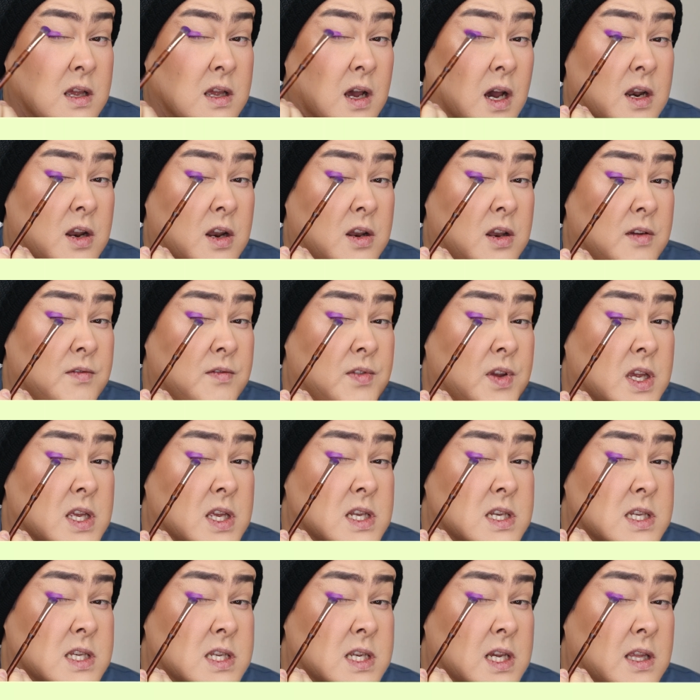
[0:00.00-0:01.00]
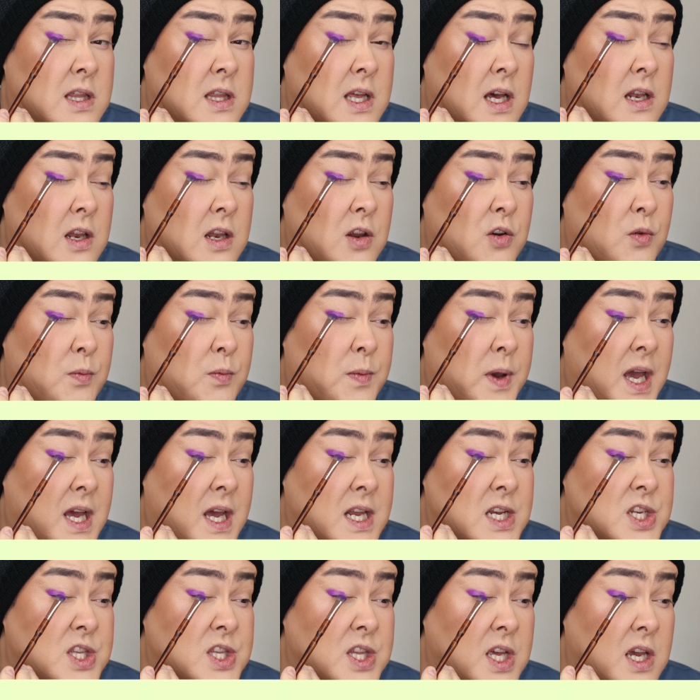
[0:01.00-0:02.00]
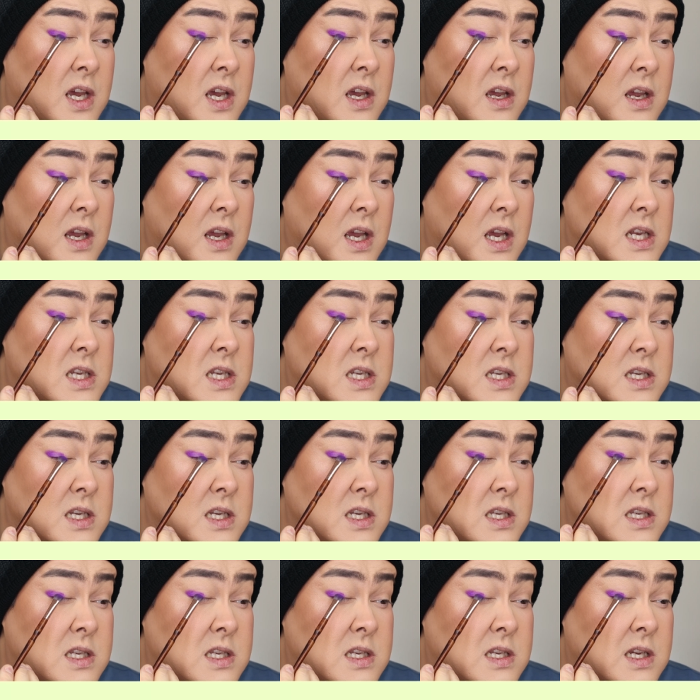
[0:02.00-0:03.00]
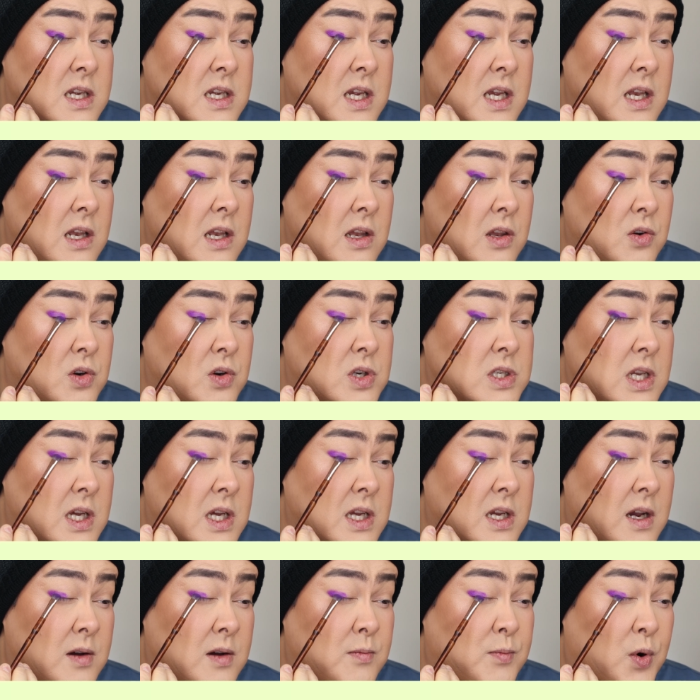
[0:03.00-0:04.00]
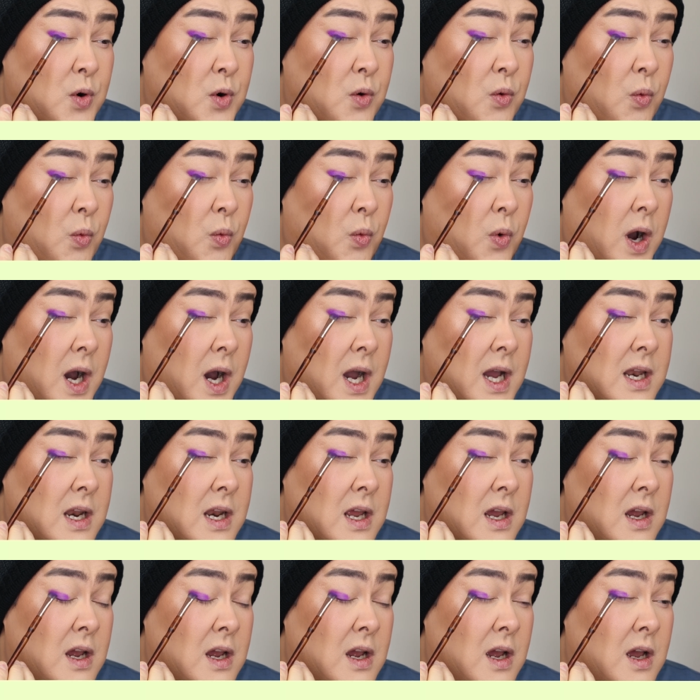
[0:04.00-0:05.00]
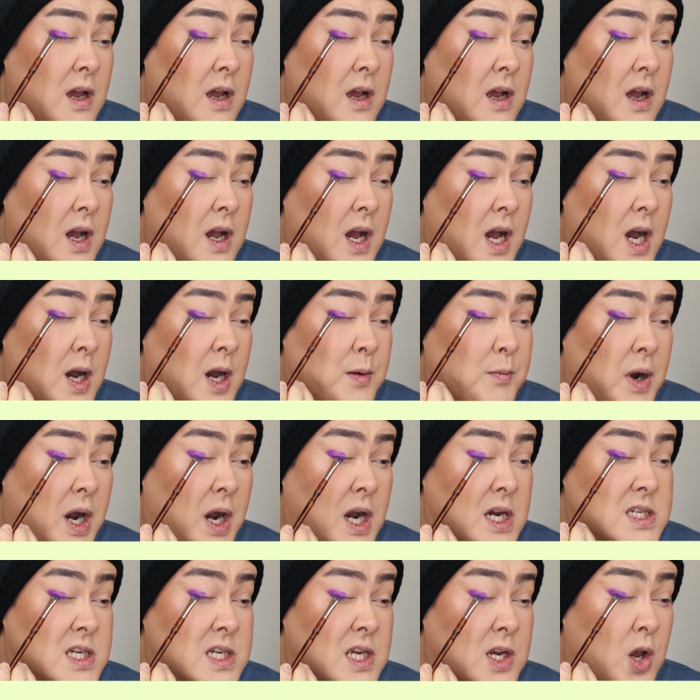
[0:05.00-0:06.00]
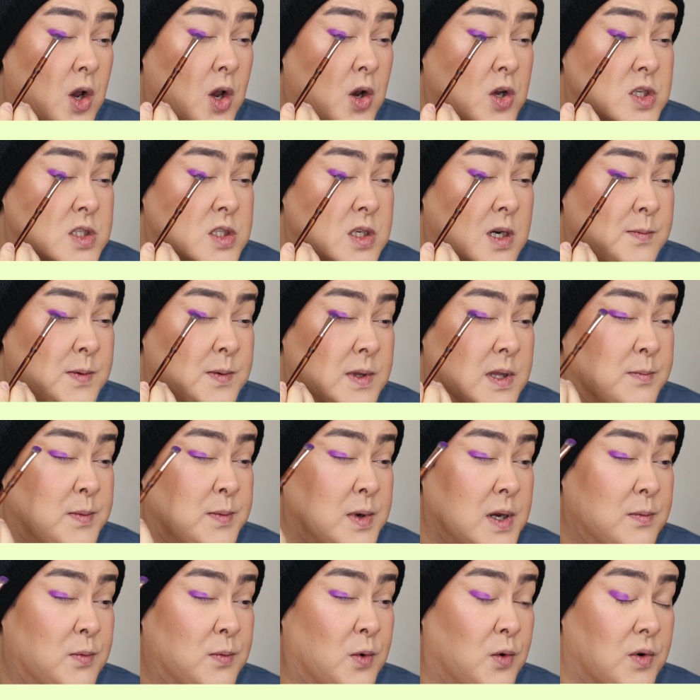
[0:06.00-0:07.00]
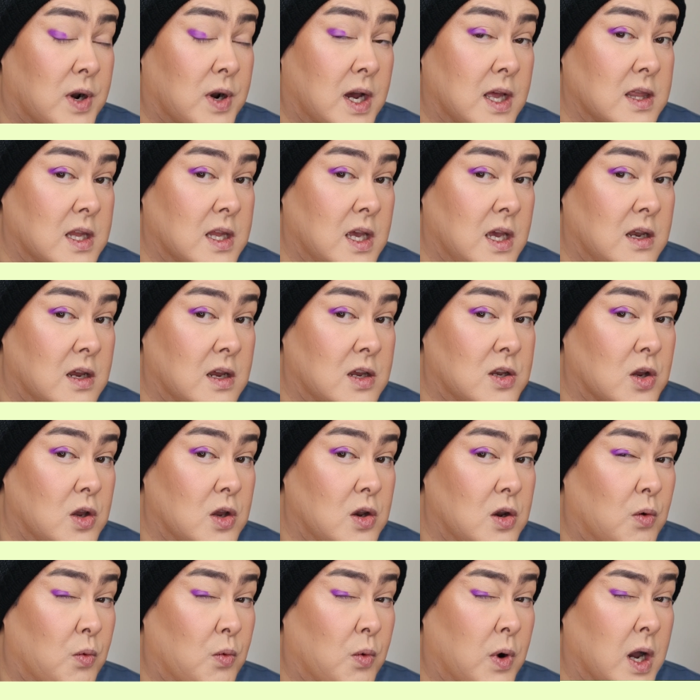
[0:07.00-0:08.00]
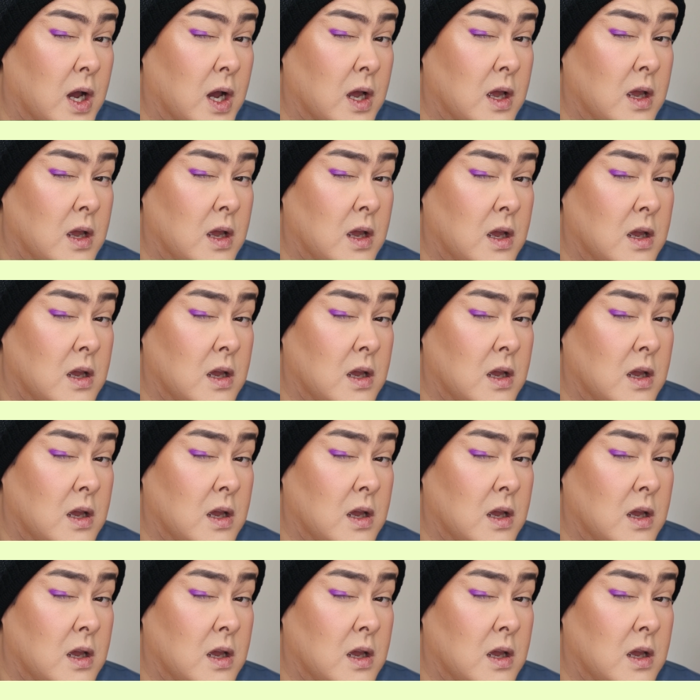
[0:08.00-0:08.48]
I don't know if you can see that little patch there. It looks like I put white eyeshadow on top of the purple right there, and I don't know why.